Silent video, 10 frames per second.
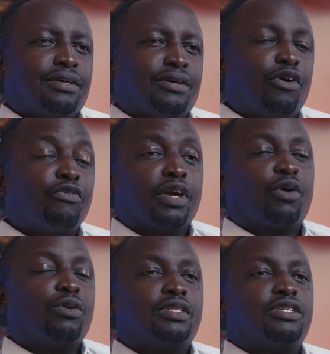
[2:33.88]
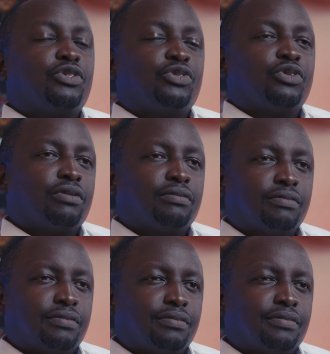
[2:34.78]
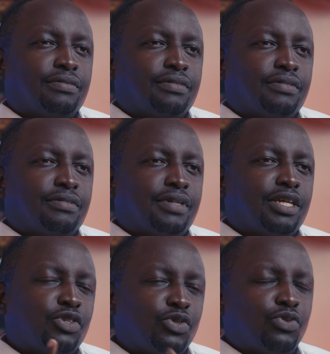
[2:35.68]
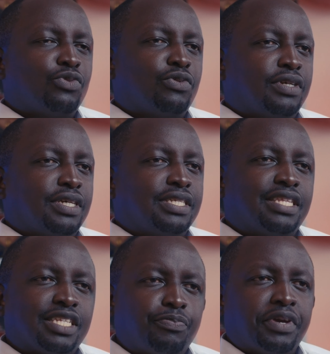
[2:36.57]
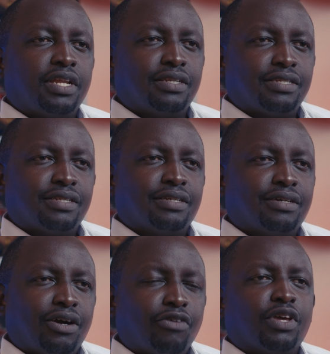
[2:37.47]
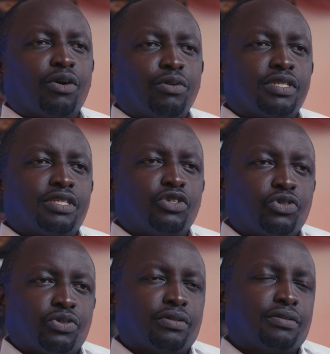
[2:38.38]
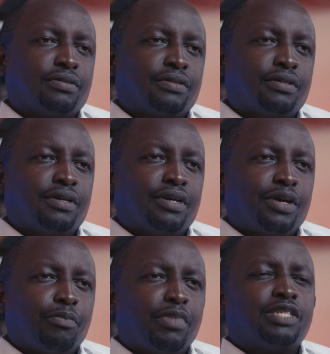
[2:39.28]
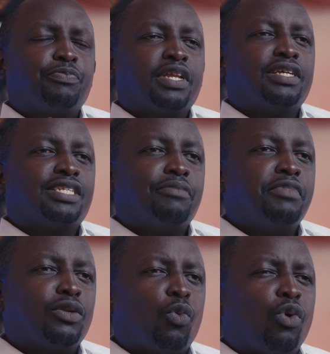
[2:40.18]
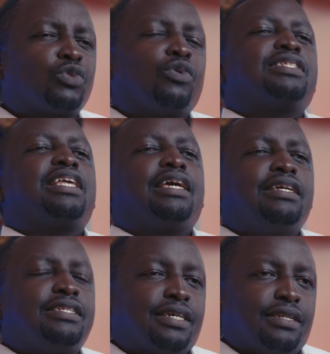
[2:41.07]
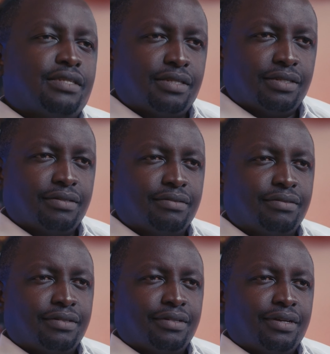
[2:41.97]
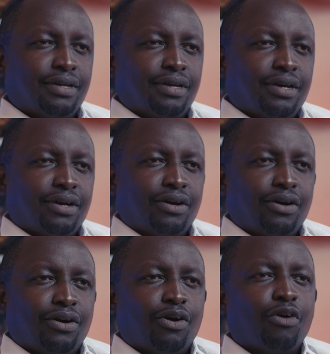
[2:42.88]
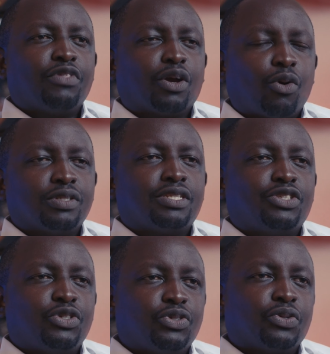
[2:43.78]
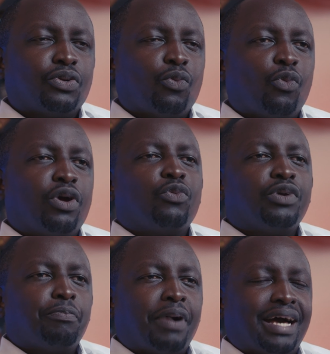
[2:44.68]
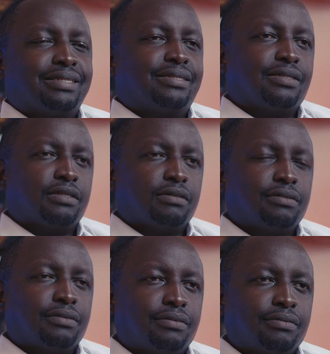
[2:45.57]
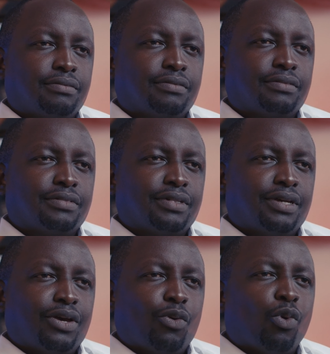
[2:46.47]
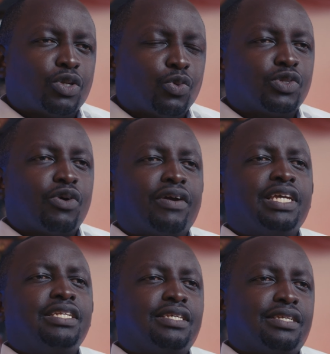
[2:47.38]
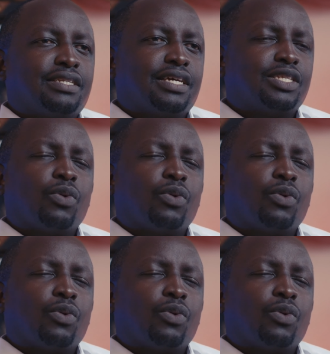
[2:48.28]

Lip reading: of the Constitution, and two is the spirit of the Constitution. By spirit, I mean what was the intent of the Constitution when we passed it? What was our intent as